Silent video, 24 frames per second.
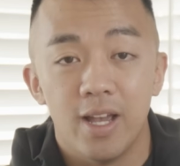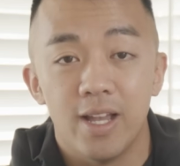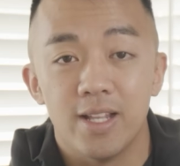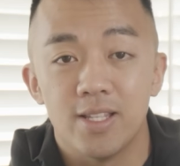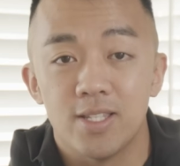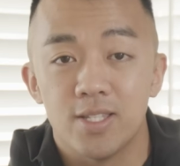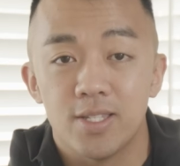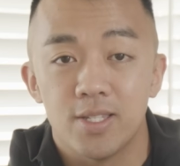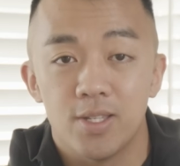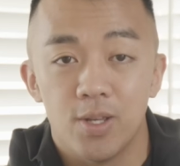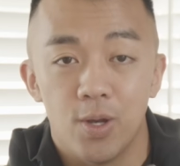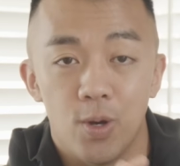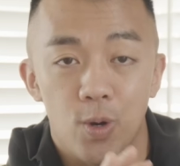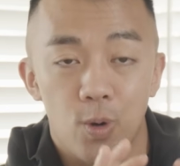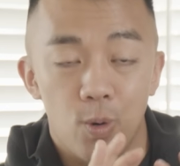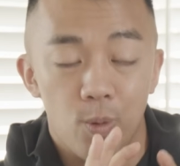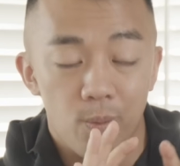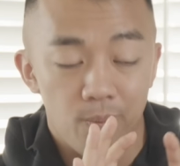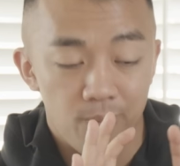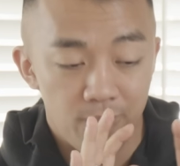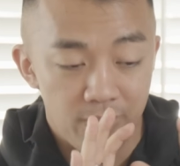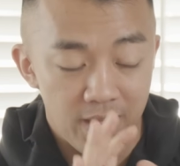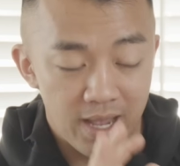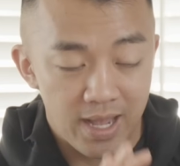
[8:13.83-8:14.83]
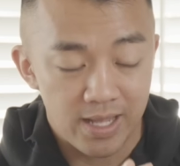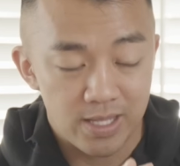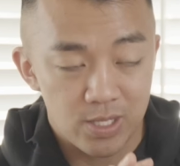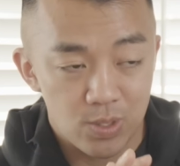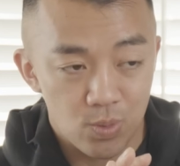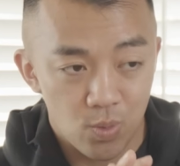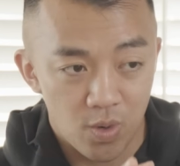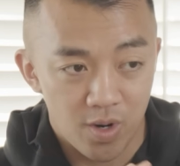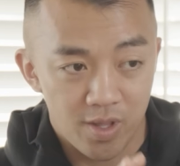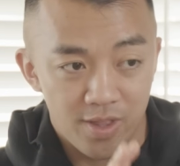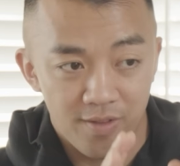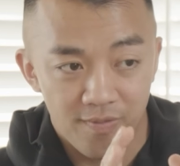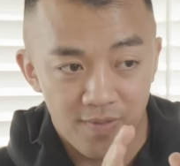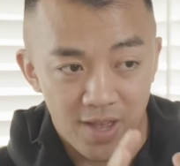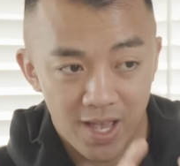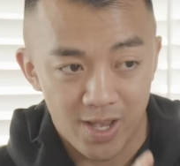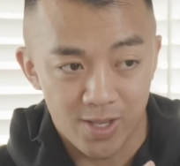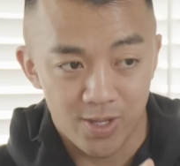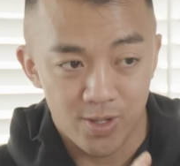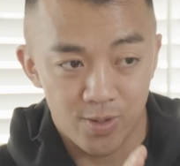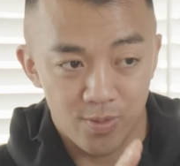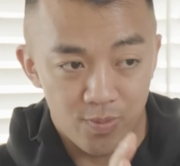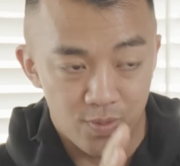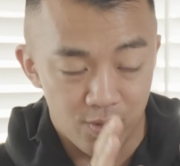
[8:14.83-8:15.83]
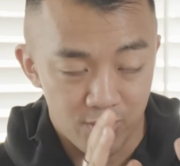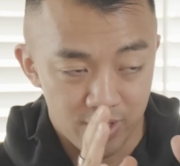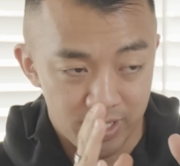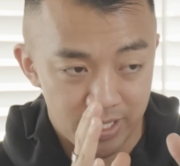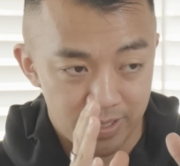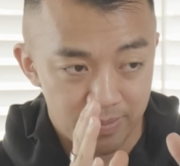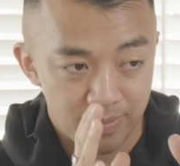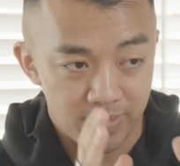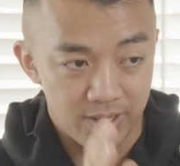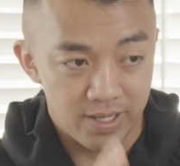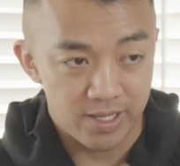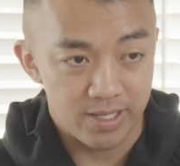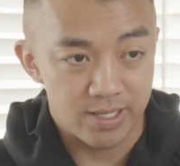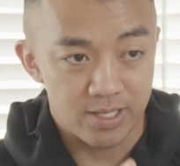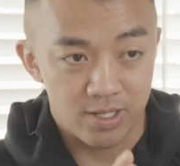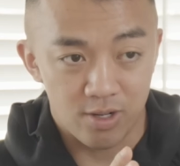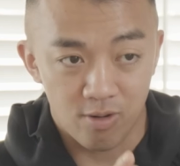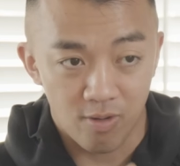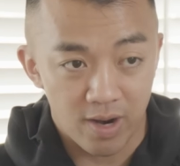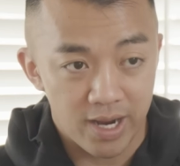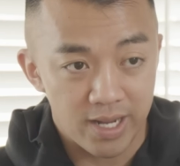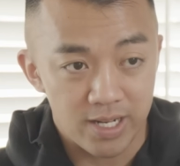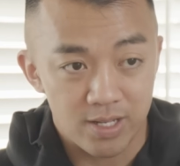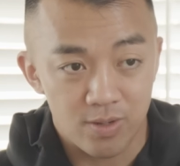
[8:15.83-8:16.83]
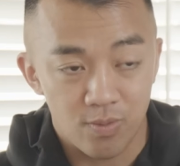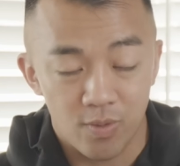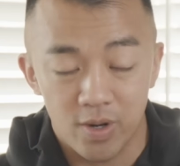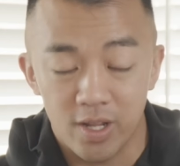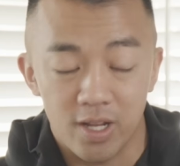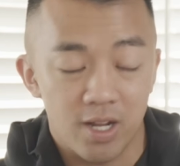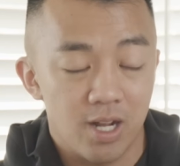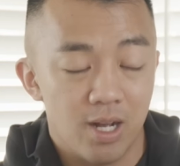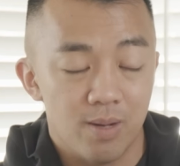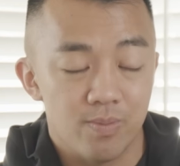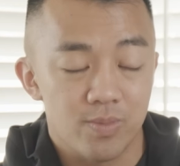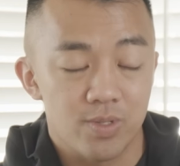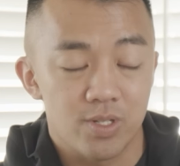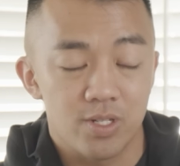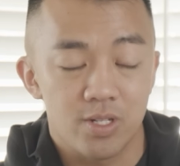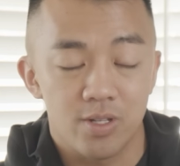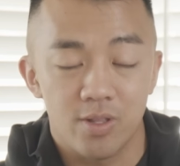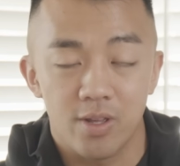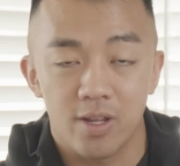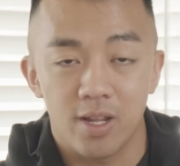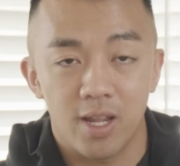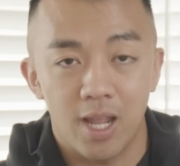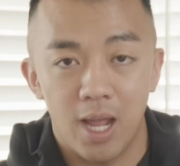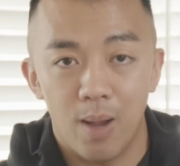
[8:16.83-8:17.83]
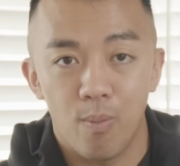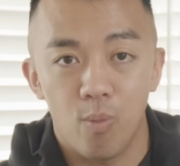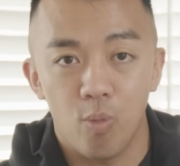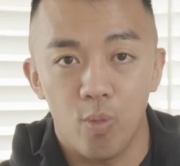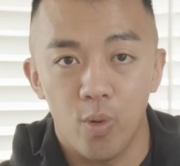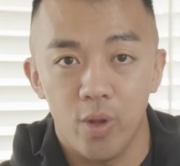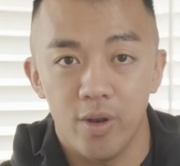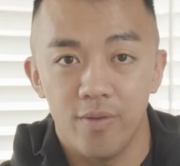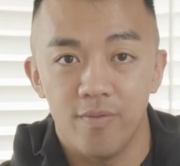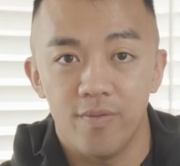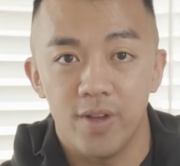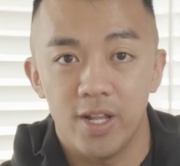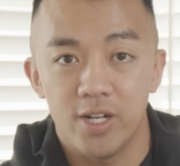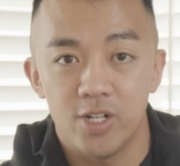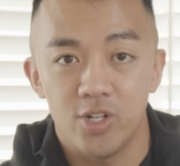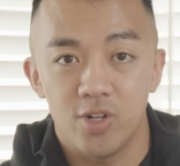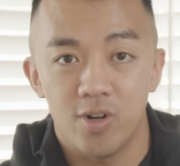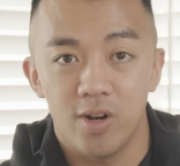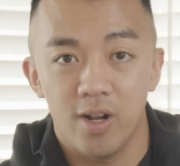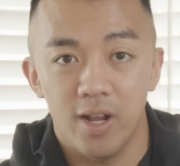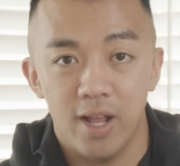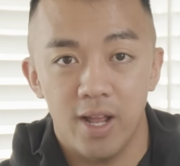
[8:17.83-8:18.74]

and so that's where the value really is great when it comes to the Capital One Venture